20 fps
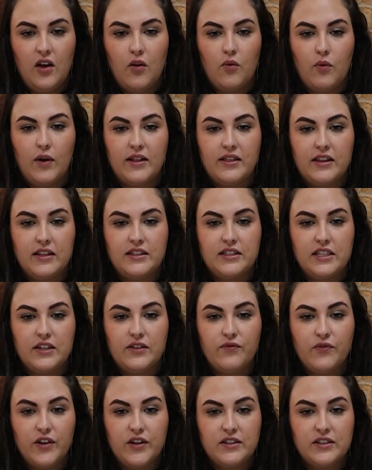What the
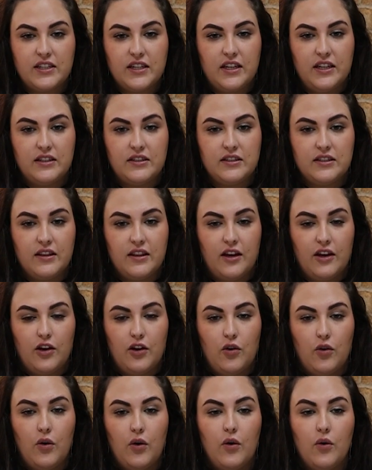difference is
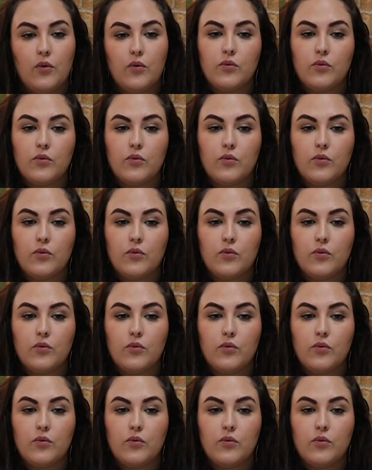though,